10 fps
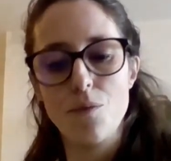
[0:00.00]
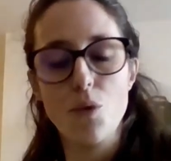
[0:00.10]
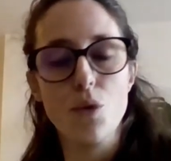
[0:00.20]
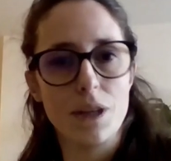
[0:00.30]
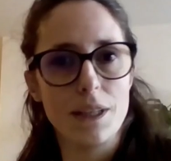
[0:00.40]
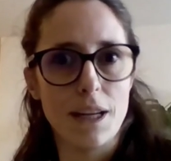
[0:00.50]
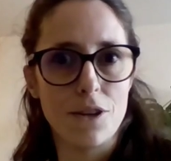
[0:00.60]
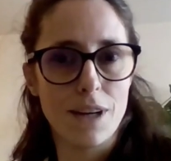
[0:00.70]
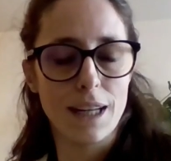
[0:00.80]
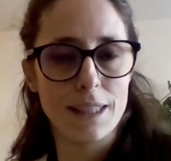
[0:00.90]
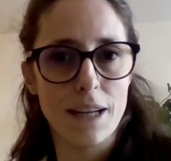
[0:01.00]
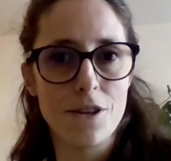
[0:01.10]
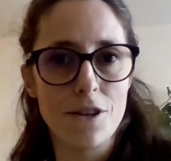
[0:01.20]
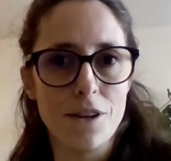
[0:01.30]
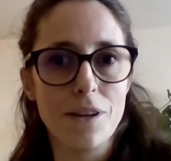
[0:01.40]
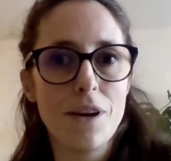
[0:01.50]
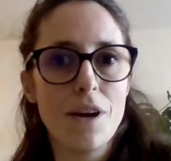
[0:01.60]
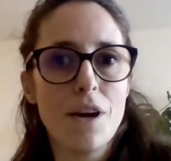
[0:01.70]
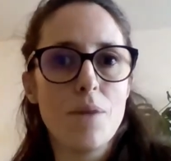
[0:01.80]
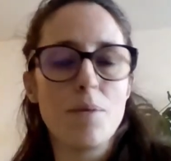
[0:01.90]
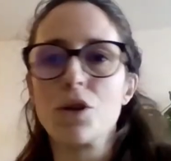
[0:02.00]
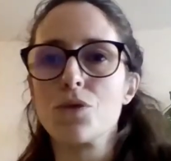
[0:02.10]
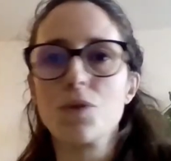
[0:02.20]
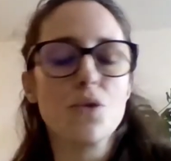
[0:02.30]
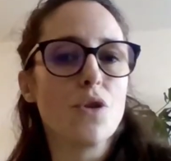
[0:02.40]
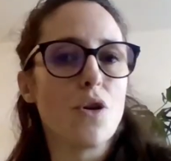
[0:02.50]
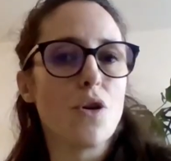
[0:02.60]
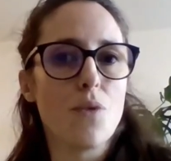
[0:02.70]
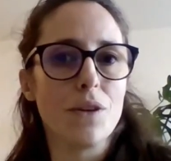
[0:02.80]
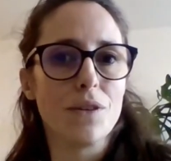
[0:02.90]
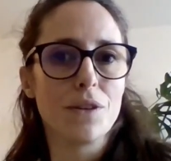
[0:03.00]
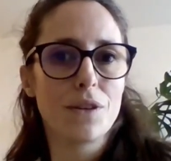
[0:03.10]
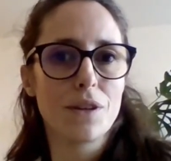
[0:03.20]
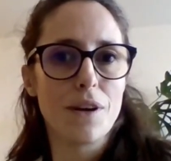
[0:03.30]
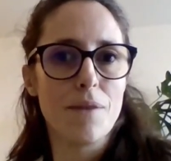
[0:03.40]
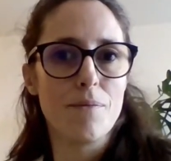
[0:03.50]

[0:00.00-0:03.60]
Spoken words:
more decentralization, because we do not want,